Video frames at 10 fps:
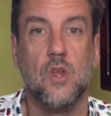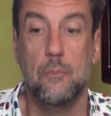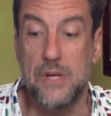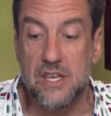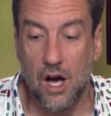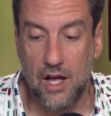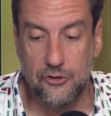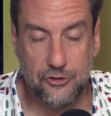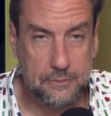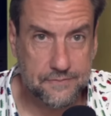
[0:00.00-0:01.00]

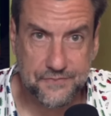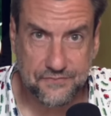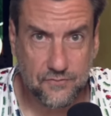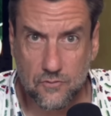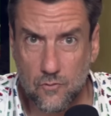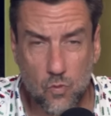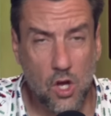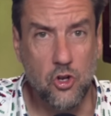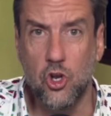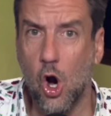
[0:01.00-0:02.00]
because
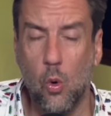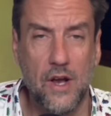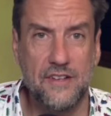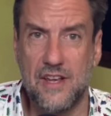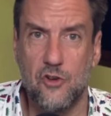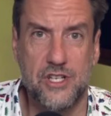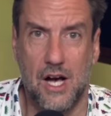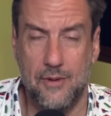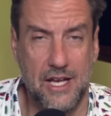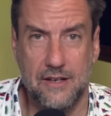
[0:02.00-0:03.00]
no one has ever
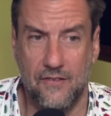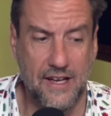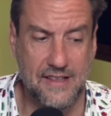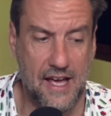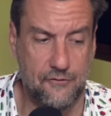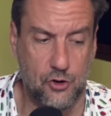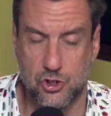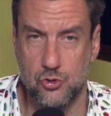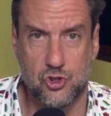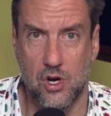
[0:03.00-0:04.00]
dominated like that for
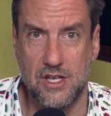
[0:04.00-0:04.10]
two straight